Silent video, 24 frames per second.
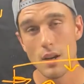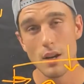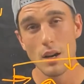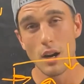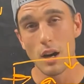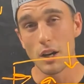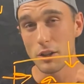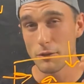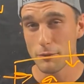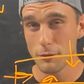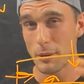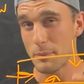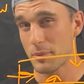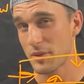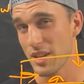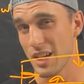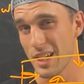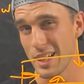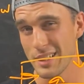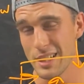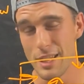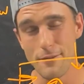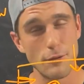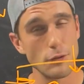On the flip
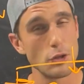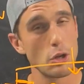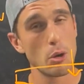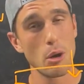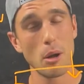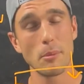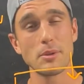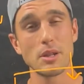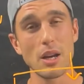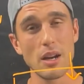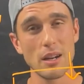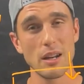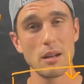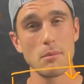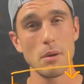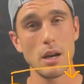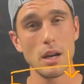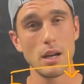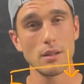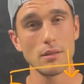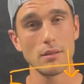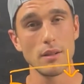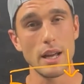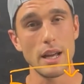side, if you do know what I'm talking
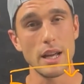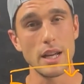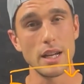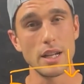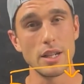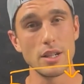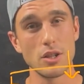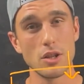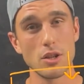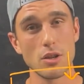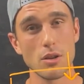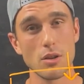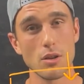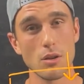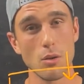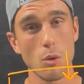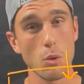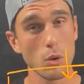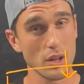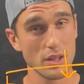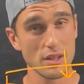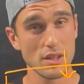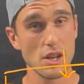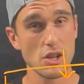about and your
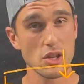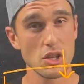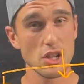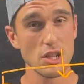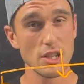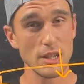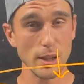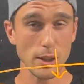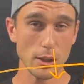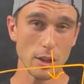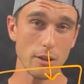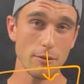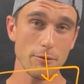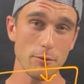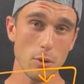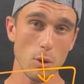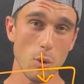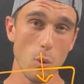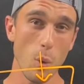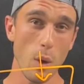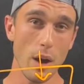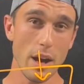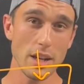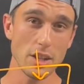organization is looking for a
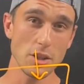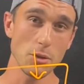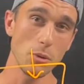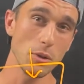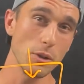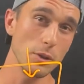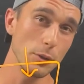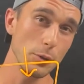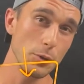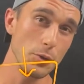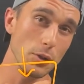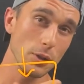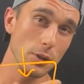way to include your